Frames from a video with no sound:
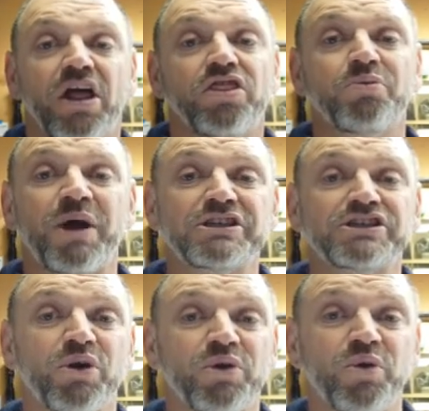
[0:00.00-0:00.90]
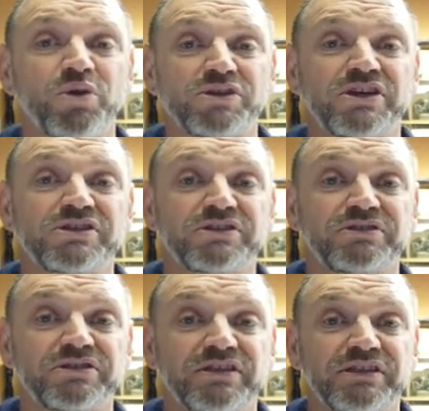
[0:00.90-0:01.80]
The one-shot auto
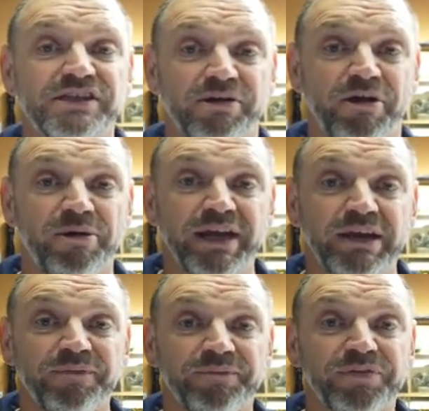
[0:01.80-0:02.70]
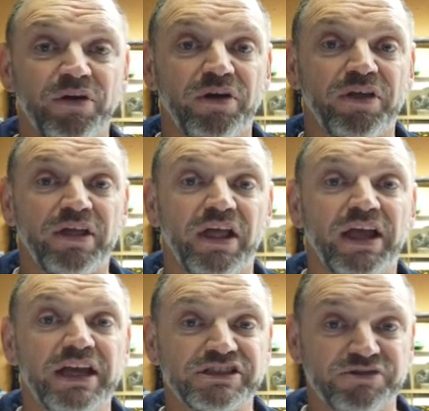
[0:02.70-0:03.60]
zeroing
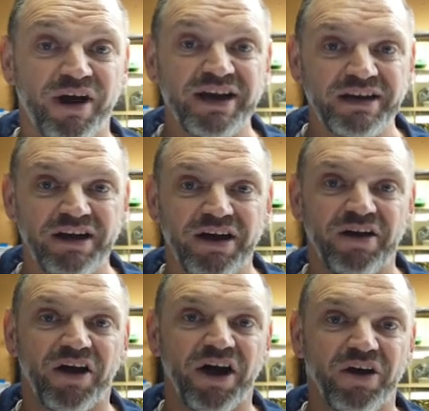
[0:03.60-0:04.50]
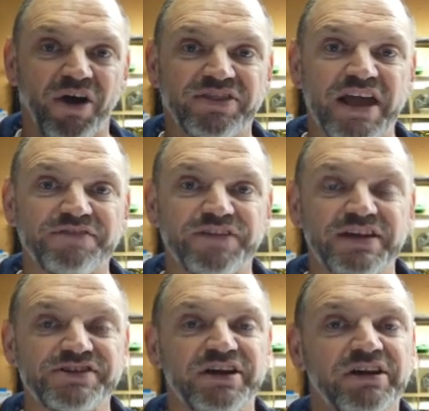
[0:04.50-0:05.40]
is great. I like that
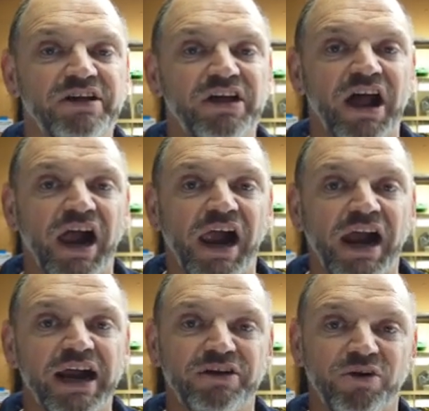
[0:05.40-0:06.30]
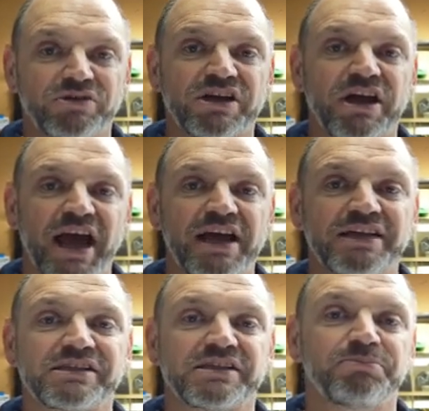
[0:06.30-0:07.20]
feature. It also
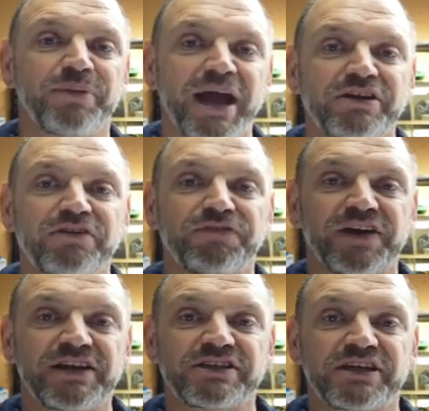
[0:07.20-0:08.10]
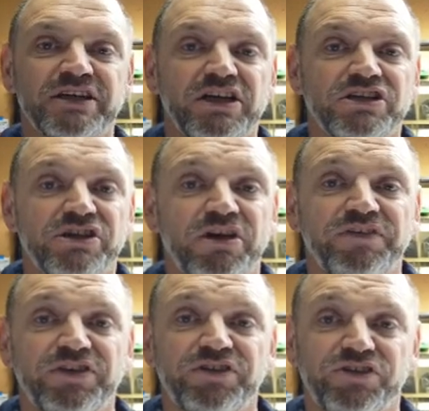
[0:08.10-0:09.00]
has the manual feature, so
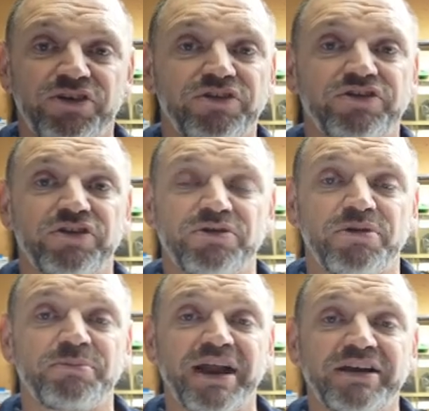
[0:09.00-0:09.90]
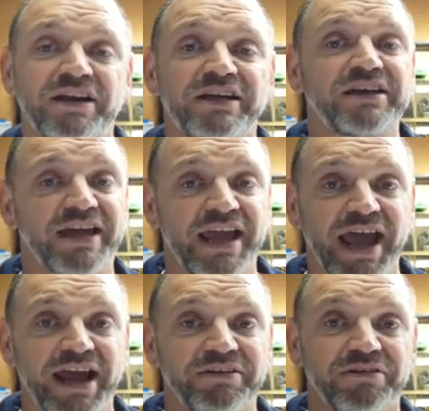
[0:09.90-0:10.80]
if you choose to do it manually, you can.